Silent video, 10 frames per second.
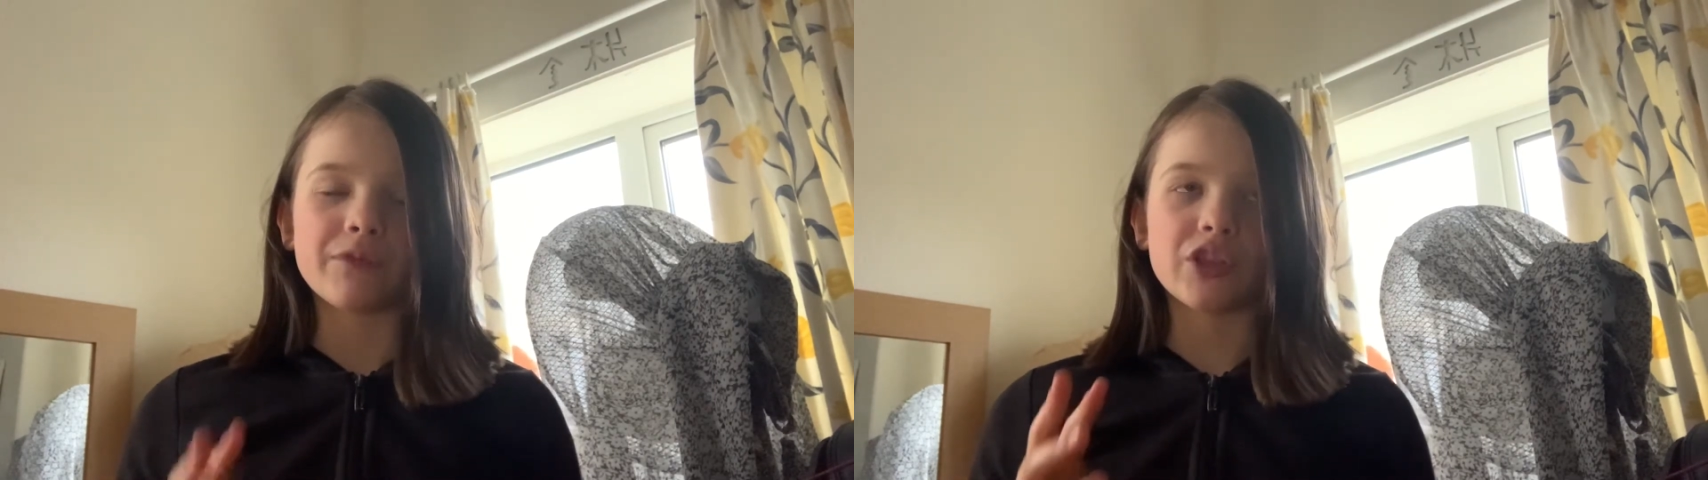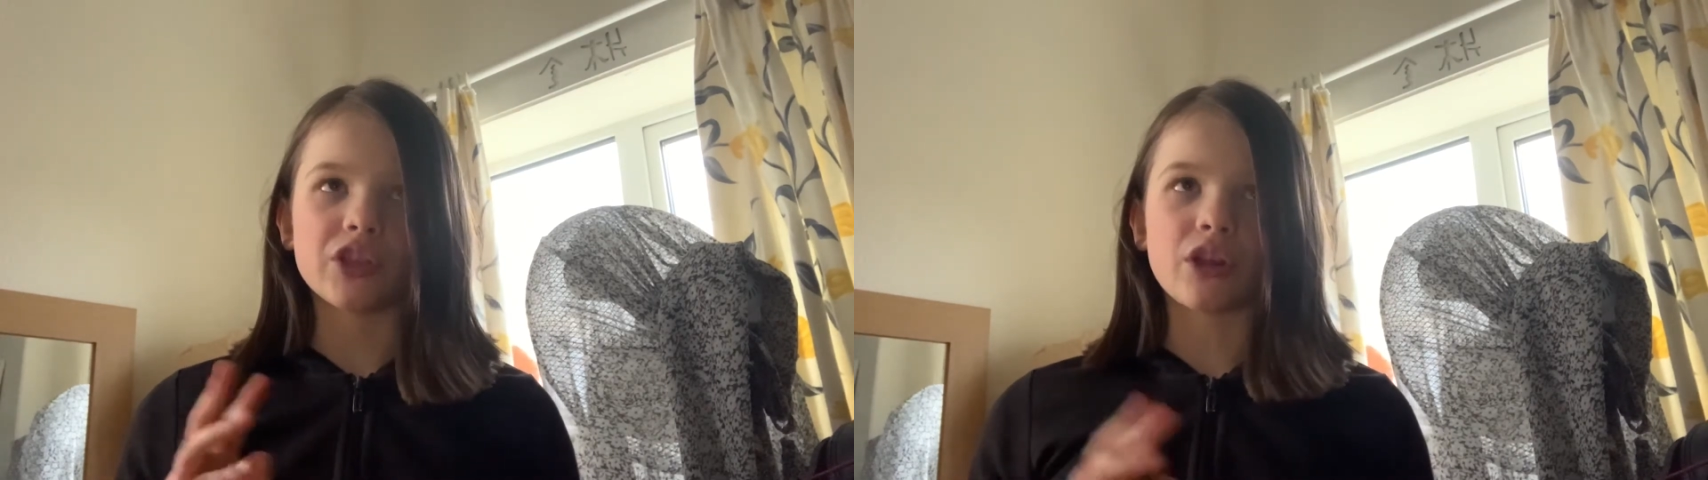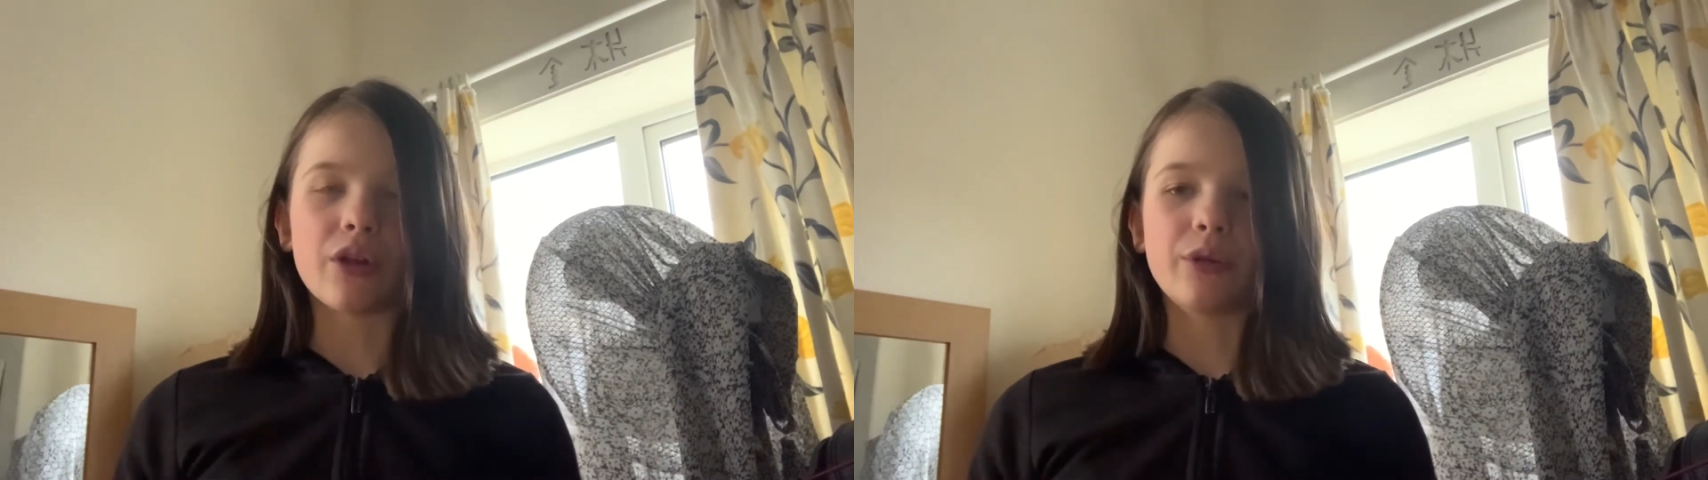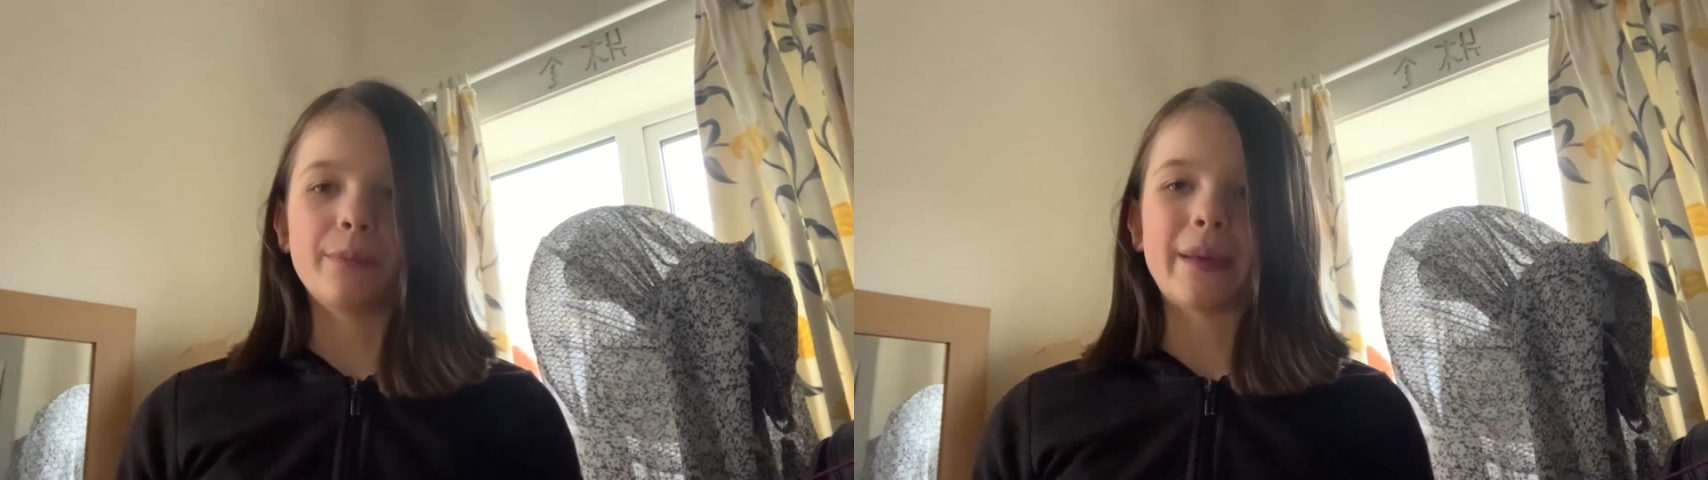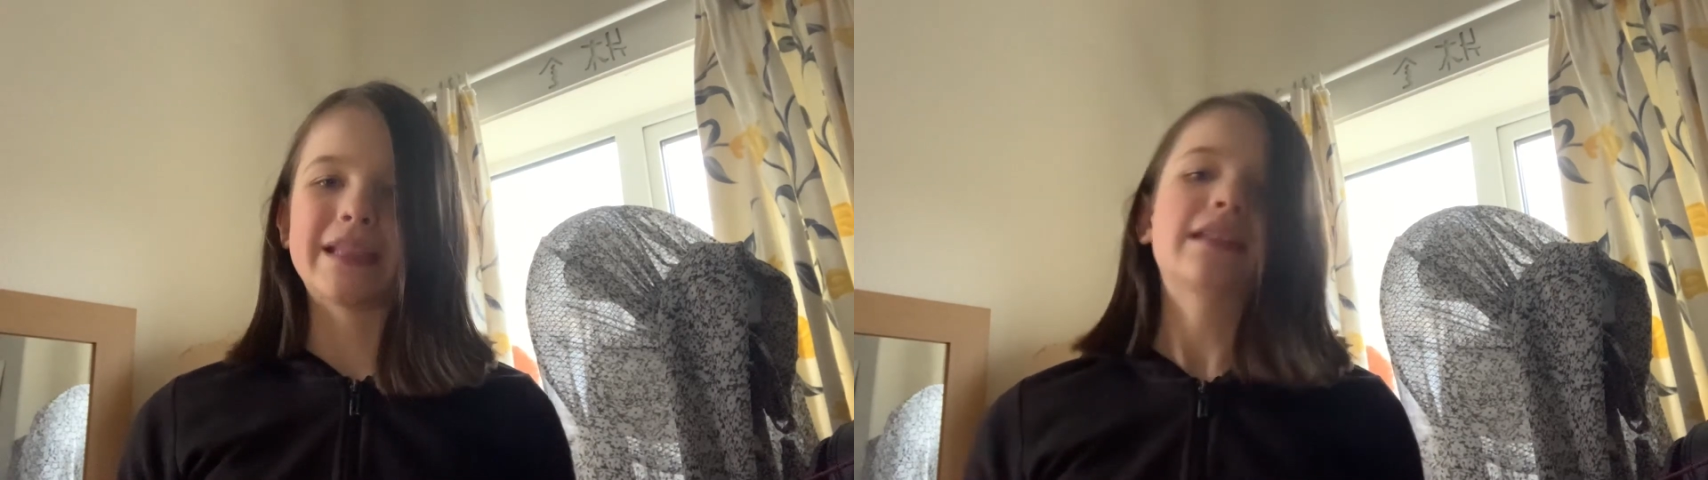So
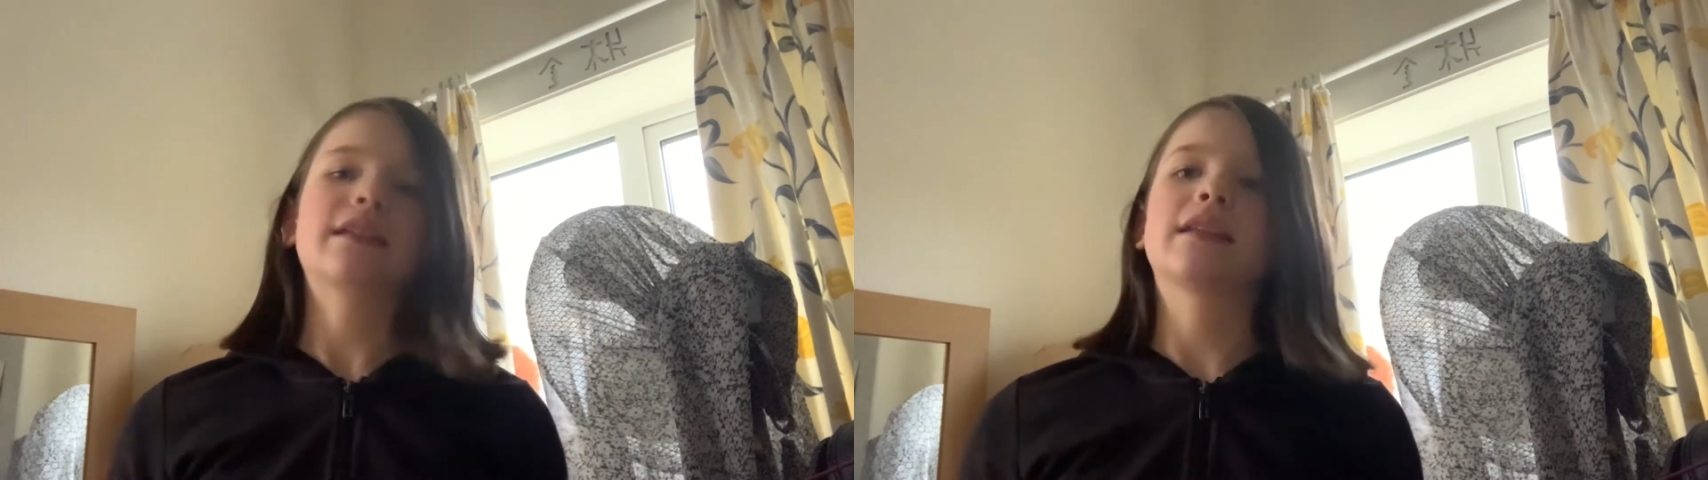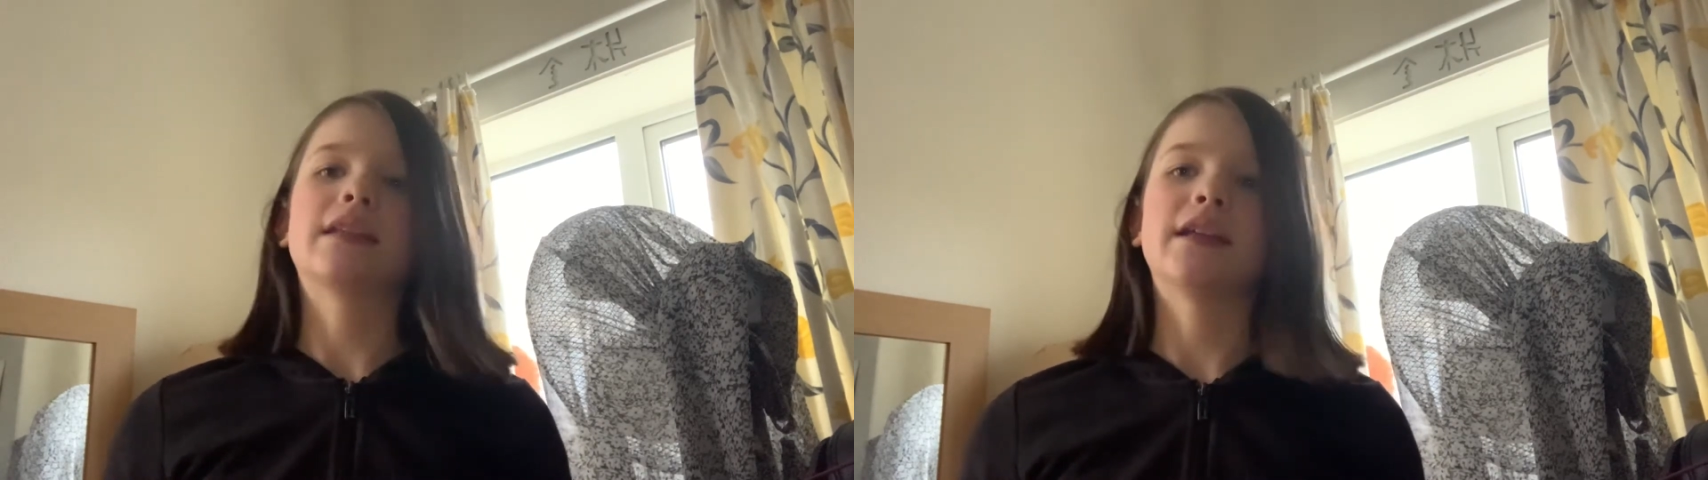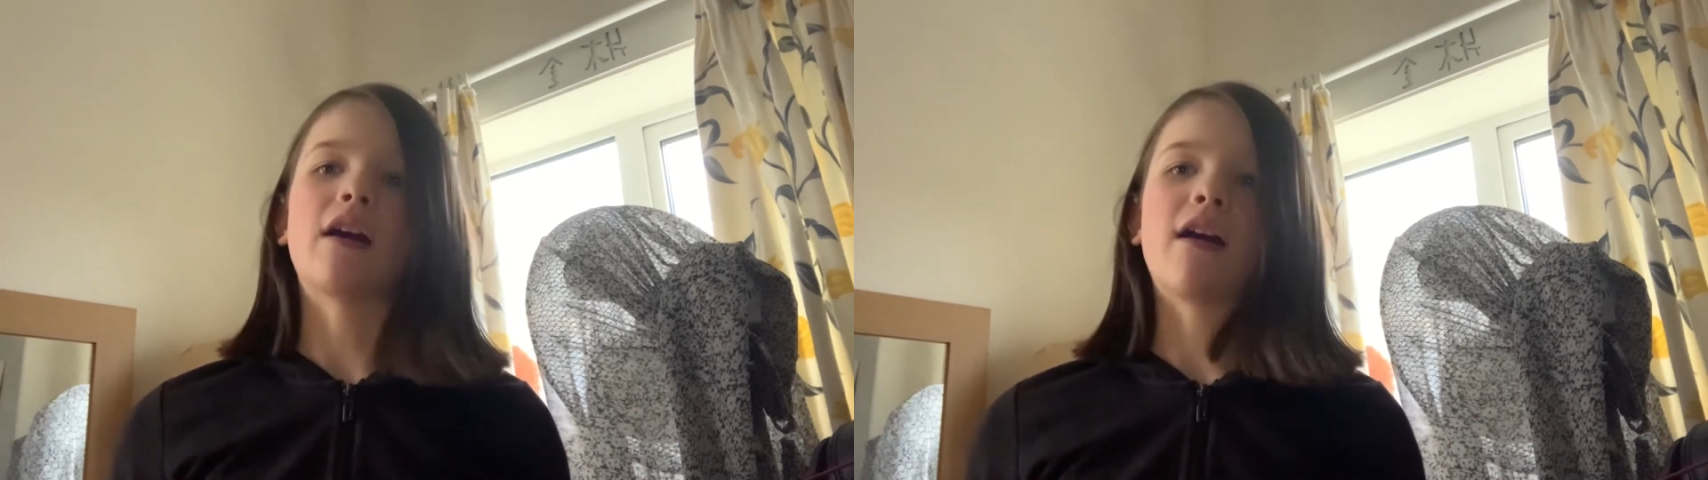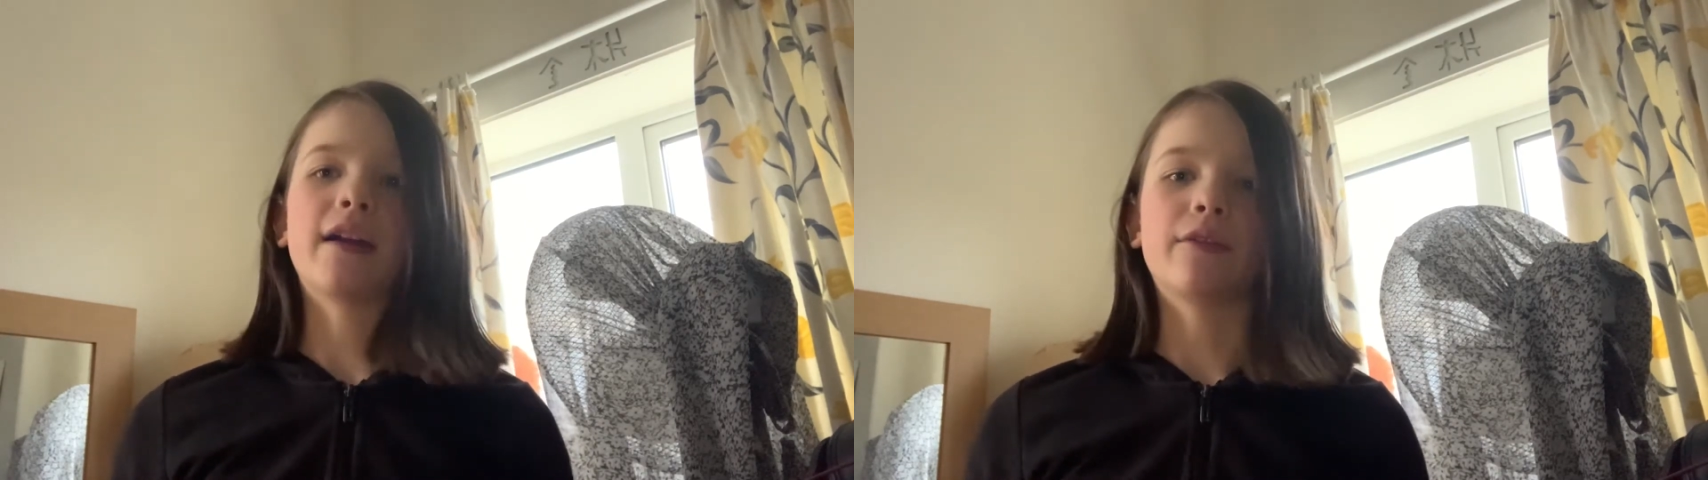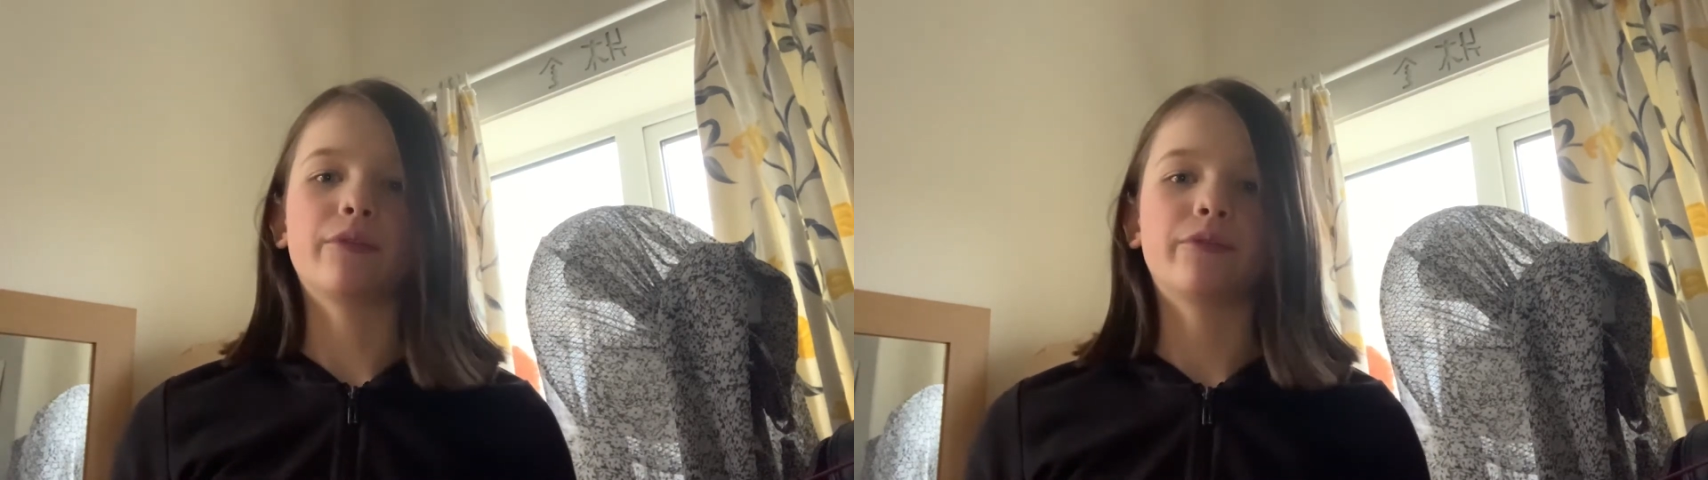basically I
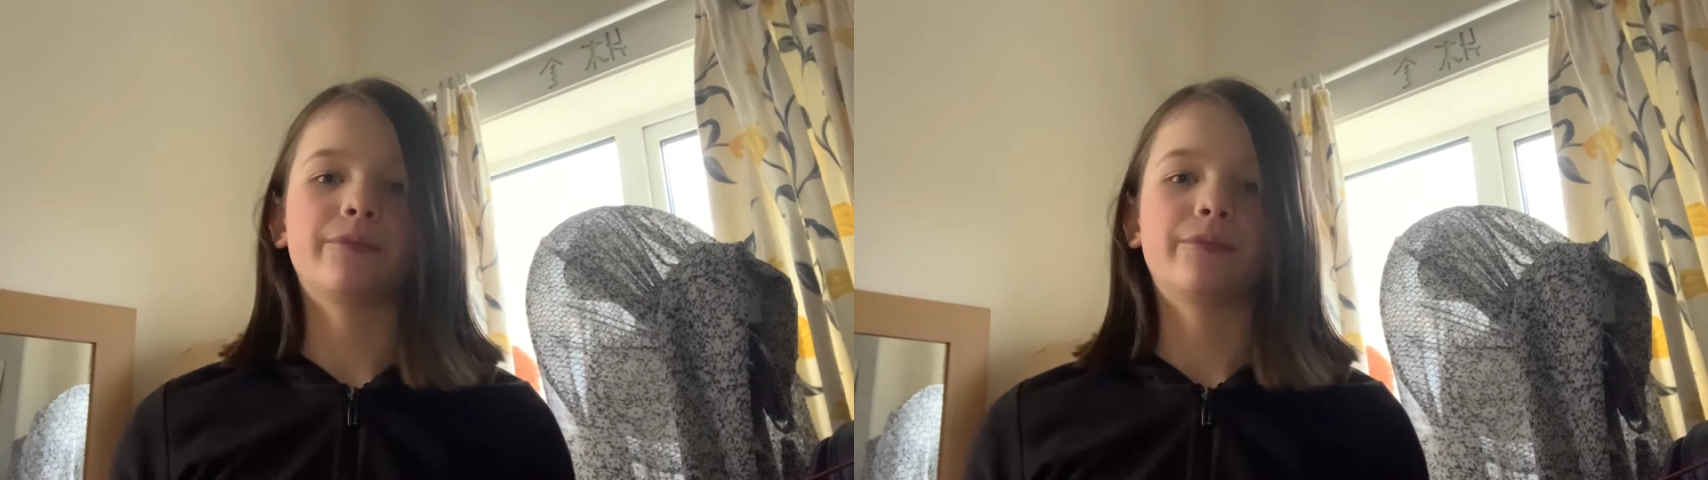have